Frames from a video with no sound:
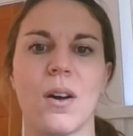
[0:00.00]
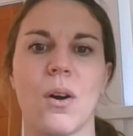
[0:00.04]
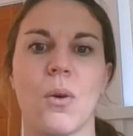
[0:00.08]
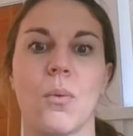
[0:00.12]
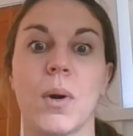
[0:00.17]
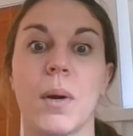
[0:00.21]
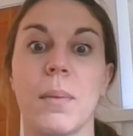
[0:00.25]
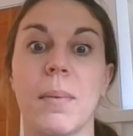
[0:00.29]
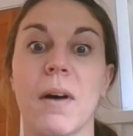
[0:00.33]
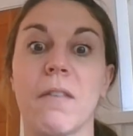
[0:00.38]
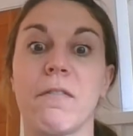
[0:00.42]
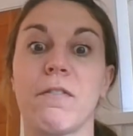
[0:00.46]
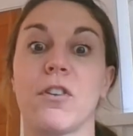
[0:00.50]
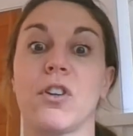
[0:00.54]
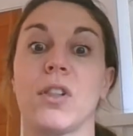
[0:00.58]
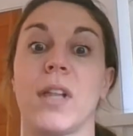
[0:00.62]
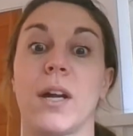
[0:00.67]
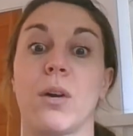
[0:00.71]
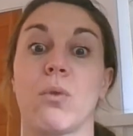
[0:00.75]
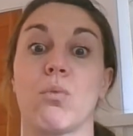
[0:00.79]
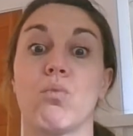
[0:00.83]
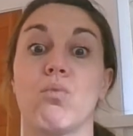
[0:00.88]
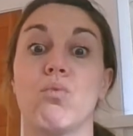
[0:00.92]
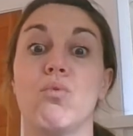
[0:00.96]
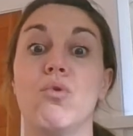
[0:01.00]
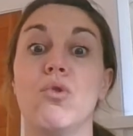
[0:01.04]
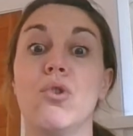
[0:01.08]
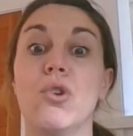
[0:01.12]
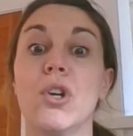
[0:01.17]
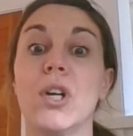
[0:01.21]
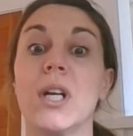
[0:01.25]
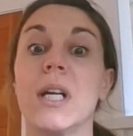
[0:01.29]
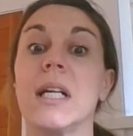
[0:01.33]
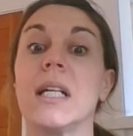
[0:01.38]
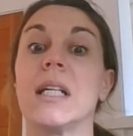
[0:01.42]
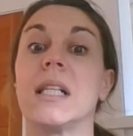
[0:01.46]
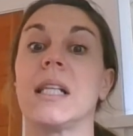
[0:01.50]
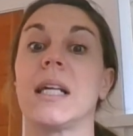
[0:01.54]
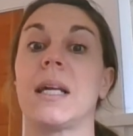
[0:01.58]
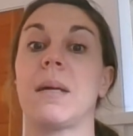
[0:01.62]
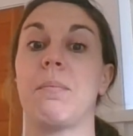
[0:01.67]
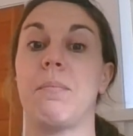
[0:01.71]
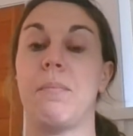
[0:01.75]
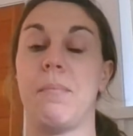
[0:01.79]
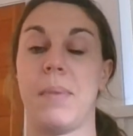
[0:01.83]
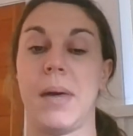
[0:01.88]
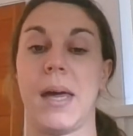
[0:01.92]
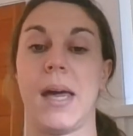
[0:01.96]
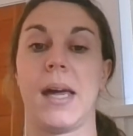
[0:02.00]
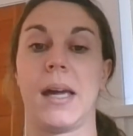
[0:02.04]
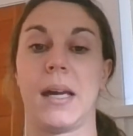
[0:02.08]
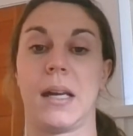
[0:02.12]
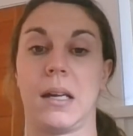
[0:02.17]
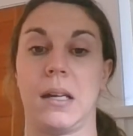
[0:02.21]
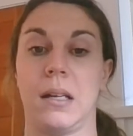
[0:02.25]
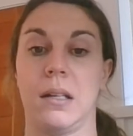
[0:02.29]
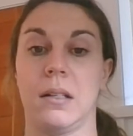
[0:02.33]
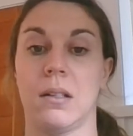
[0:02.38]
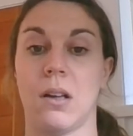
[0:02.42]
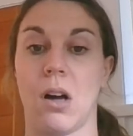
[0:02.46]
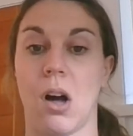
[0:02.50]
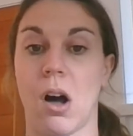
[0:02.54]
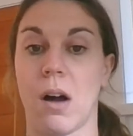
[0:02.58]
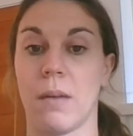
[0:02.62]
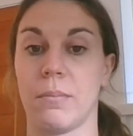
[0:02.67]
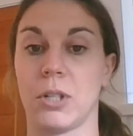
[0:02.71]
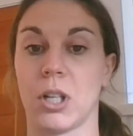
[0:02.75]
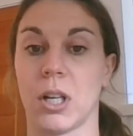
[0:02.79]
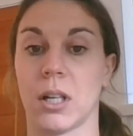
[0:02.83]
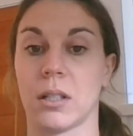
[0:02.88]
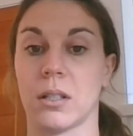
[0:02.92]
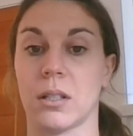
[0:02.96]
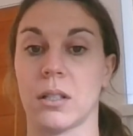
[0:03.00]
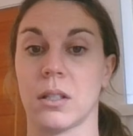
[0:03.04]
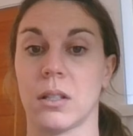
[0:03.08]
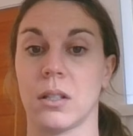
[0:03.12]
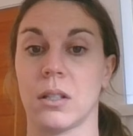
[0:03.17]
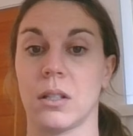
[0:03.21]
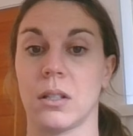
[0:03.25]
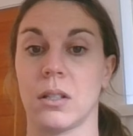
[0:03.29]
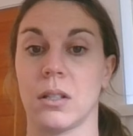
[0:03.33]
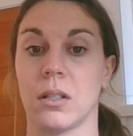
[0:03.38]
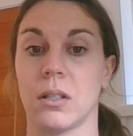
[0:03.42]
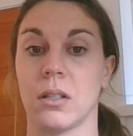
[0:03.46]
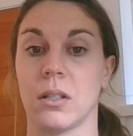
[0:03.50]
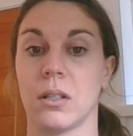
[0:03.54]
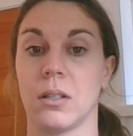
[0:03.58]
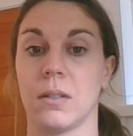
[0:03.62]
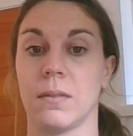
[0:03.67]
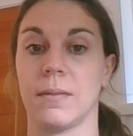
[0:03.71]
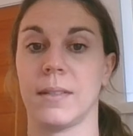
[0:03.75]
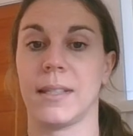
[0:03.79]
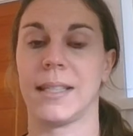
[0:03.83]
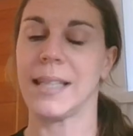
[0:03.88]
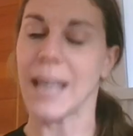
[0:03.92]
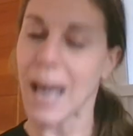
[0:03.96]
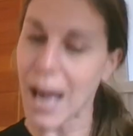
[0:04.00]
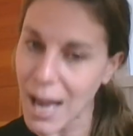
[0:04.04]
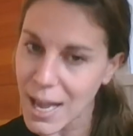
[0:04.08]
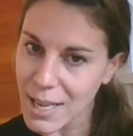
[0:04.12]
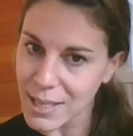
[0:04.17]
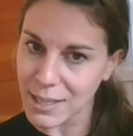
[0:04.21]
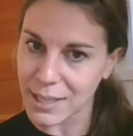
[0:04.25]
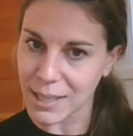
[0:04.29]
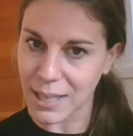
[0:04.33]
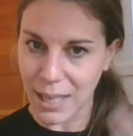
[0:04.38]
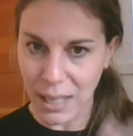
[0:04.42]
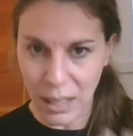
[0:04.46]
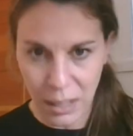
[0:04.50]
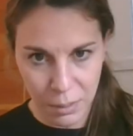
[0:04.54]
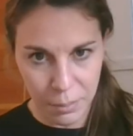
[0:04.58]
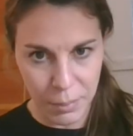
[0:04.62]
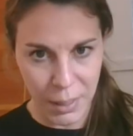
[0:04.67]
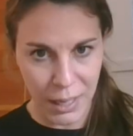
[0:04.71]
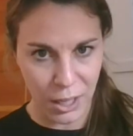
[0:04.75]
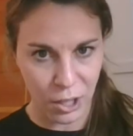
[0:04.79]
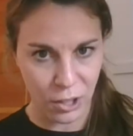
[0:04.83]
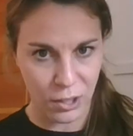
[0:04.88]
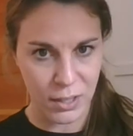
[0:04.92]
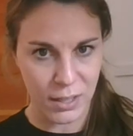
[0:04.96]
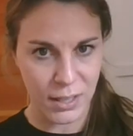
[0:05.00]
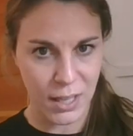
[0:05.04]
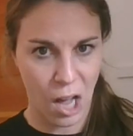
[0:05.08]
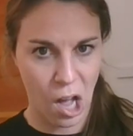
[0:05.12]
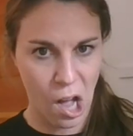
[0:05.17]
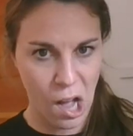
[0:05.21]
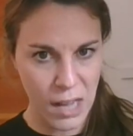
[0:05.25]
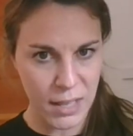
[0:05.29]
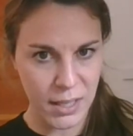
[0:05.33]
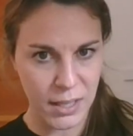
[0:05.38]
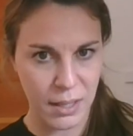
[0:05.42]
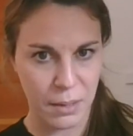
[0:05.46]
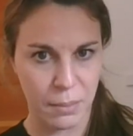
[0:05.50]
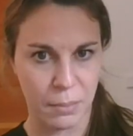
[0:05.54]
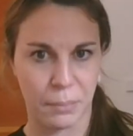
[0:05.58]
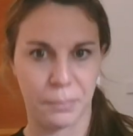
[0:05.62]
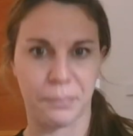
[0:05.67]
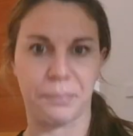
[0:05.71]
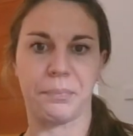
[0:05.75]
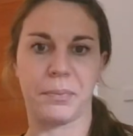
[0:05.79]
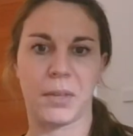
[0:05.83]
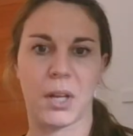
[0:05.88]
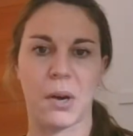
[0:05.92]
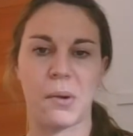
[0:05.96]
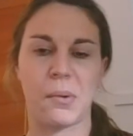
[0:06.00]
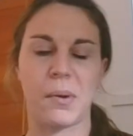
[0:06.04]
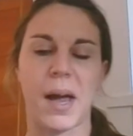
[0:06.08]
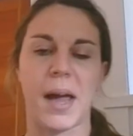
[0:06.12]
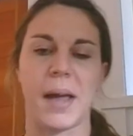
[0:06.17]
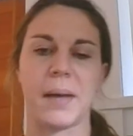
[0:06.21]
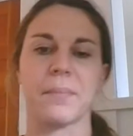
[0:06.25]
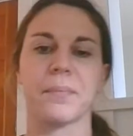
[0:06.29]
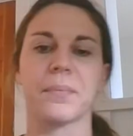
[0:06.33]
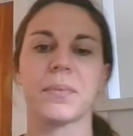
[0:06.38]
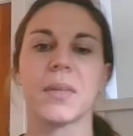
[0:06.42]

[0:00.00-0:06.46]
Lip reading: What about for like really big objects? Yes, kilometers. Awesome. Okay.